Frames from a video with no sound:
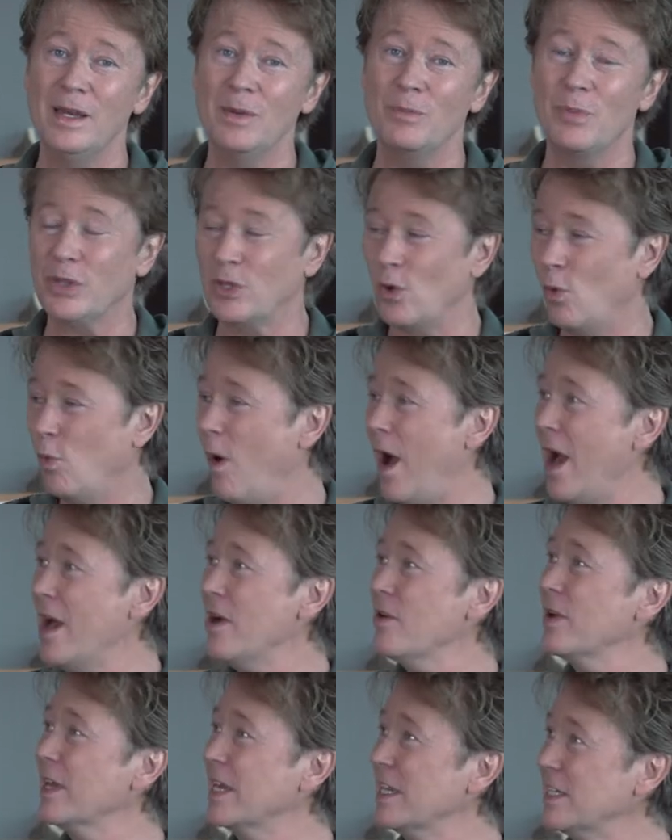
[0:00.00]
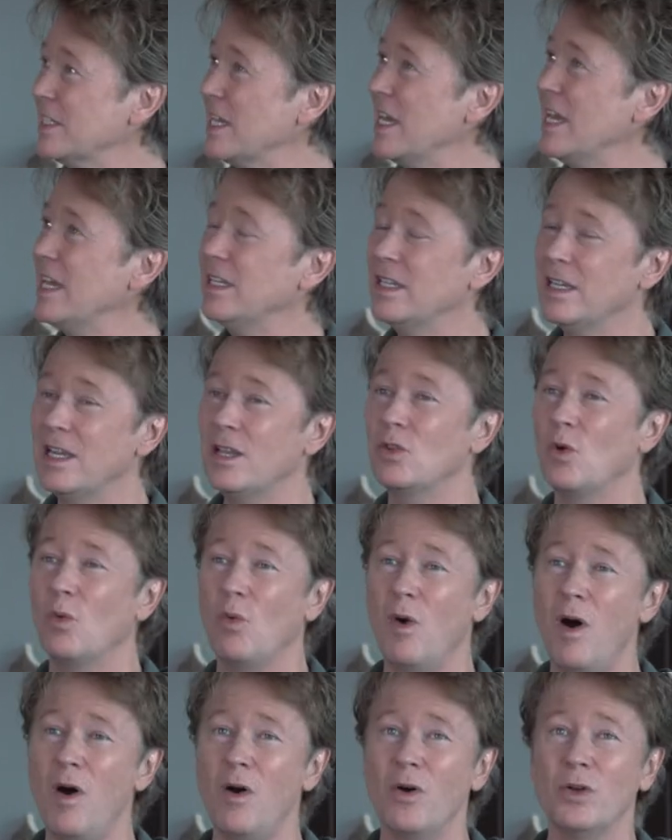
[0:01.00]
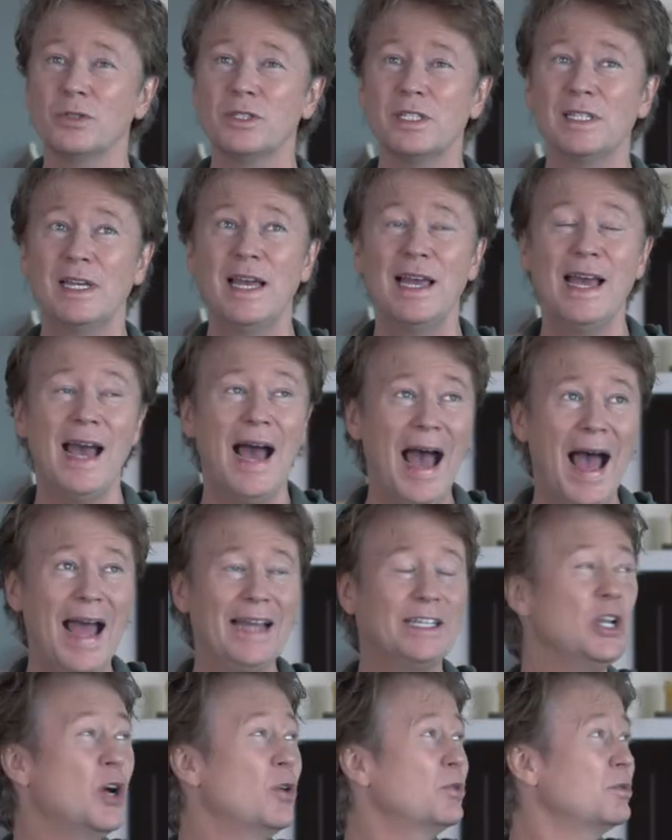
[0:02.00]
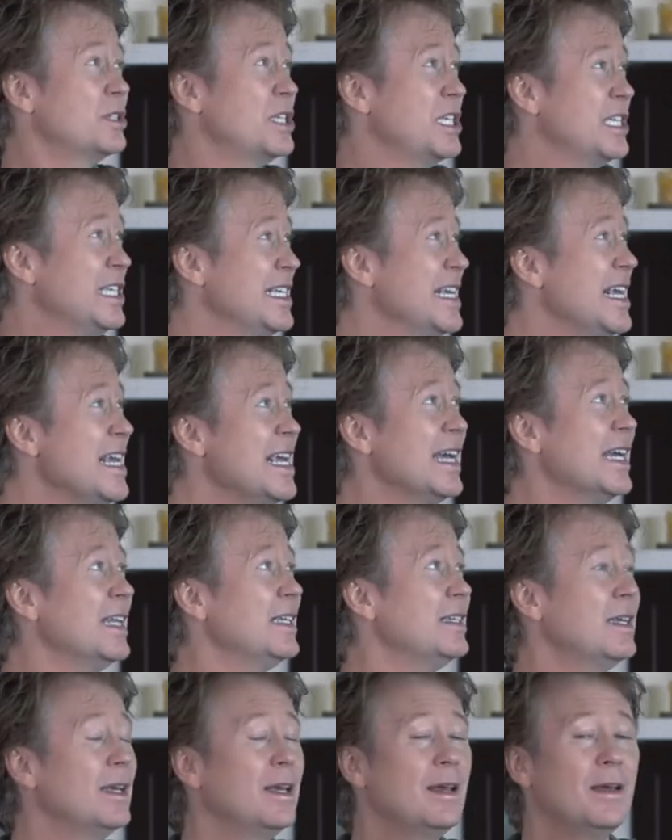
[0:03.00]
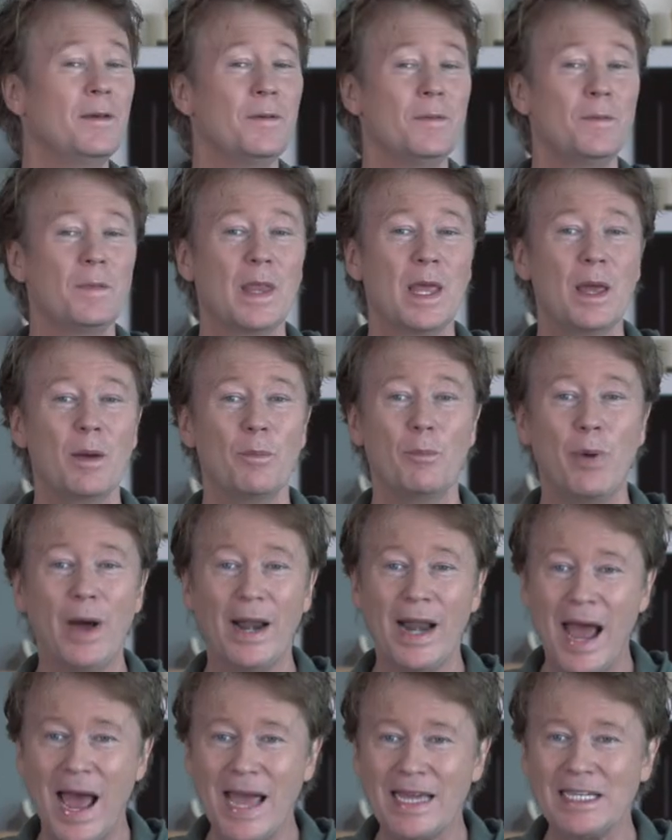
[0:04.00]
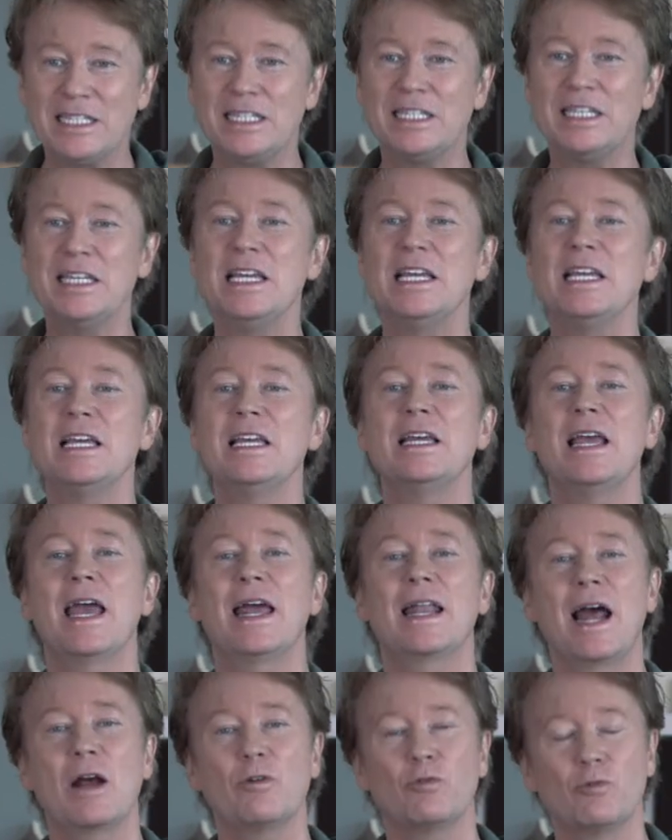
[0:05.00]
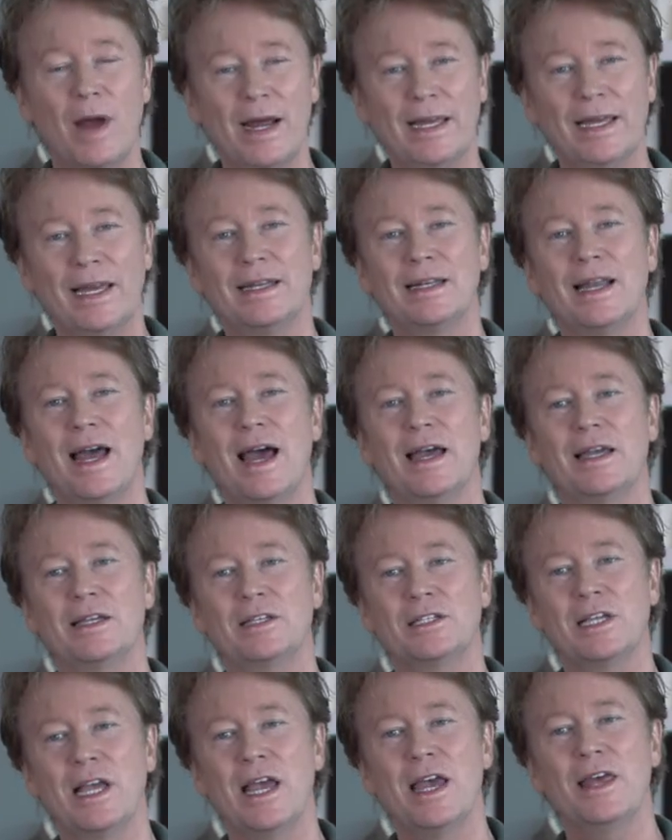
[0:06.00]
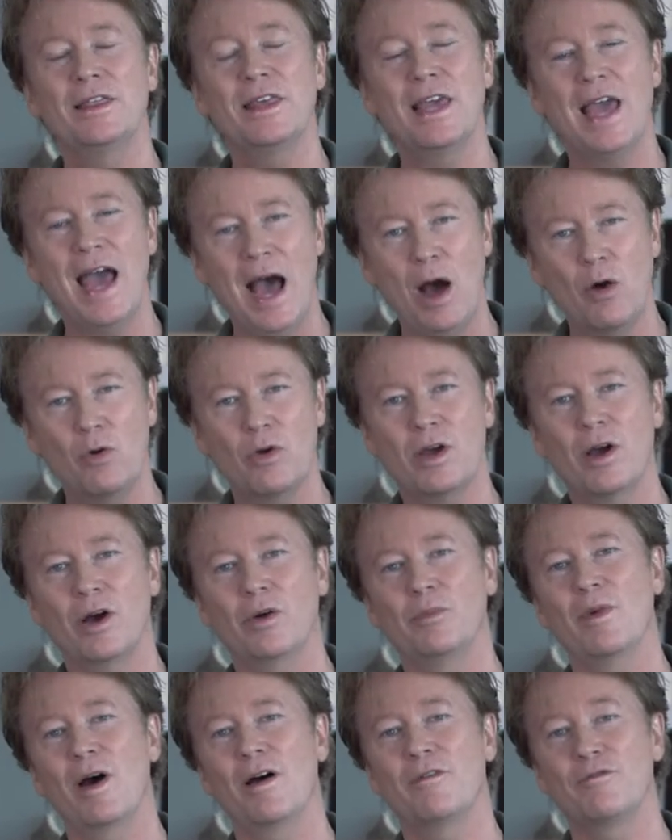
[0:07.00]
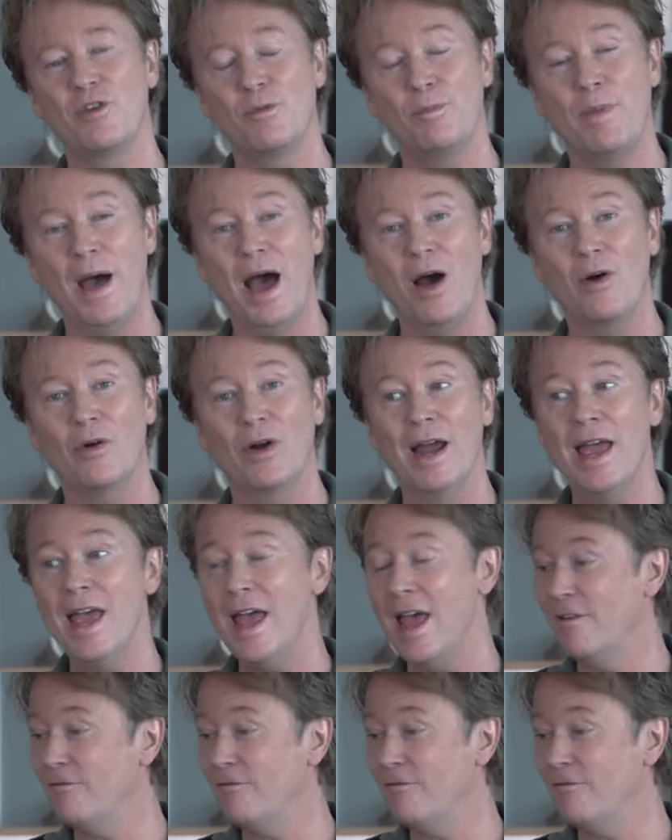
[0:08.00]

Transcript: But the wiring is hidden in the walls. I don't see it, but I see and I recognize the outcome of the power.